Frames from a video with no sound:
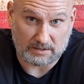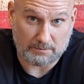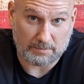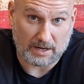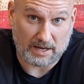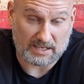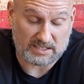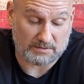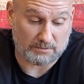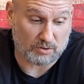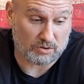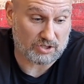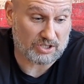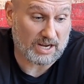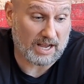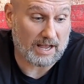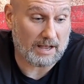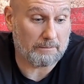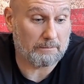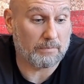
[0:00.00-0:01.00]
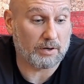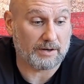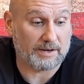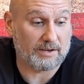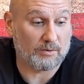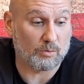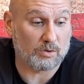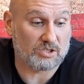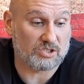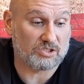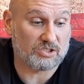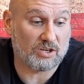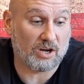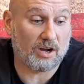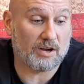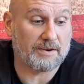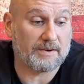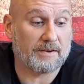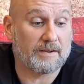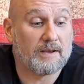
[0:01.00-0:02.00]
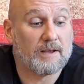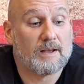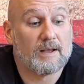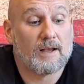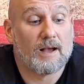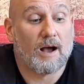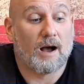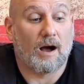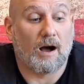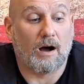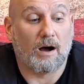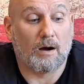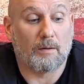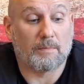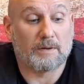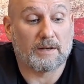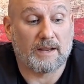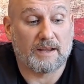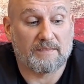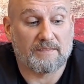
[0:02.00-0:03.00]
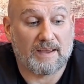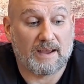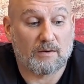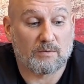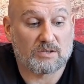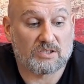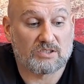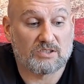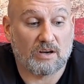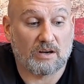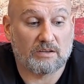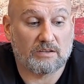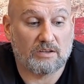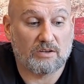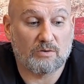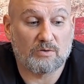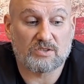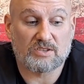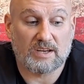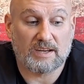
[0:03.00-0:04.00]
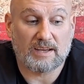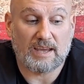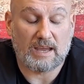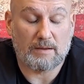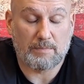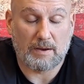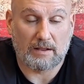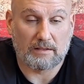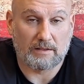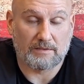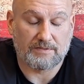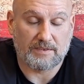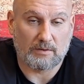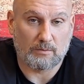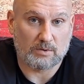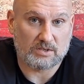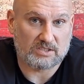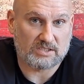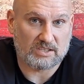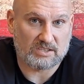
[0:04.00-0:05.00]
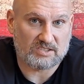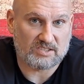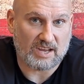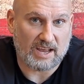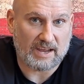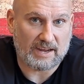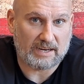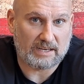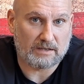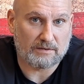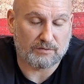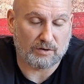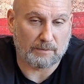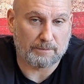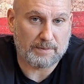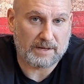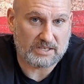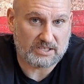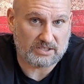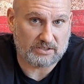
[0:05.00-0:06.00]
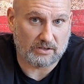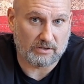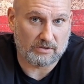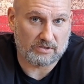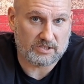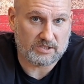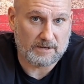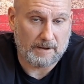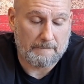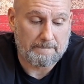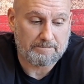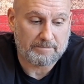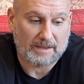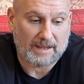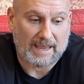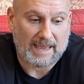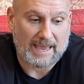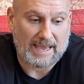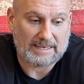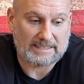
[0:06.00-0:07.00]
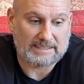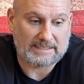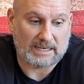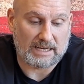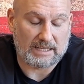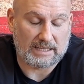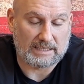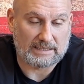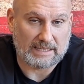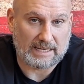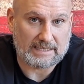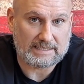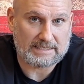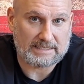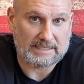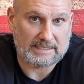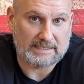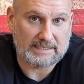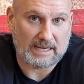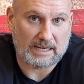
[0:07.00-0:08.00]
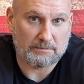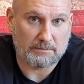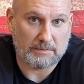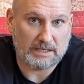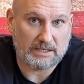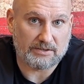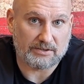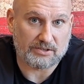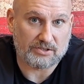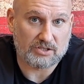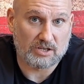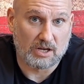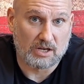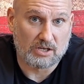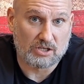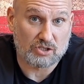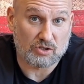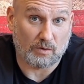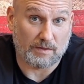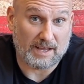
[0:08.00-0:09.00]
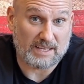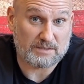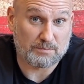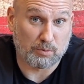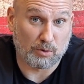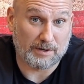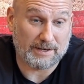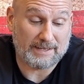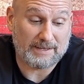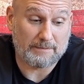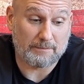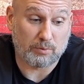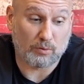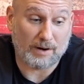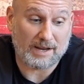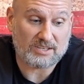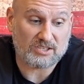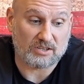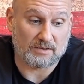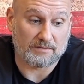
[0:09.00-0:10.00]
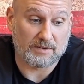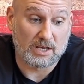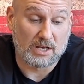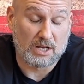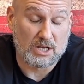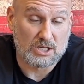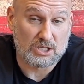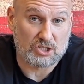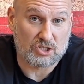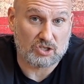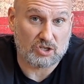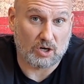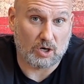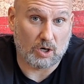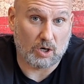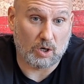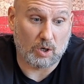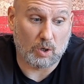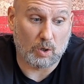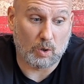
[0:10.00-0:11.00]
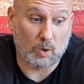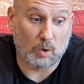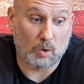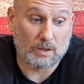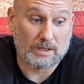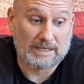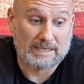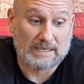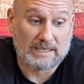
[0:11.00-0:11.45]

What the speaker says: impossible shot, but it was done. And that was done using a pellet that was designed for pistols at less than 10 meters. So that's pretty impressive. So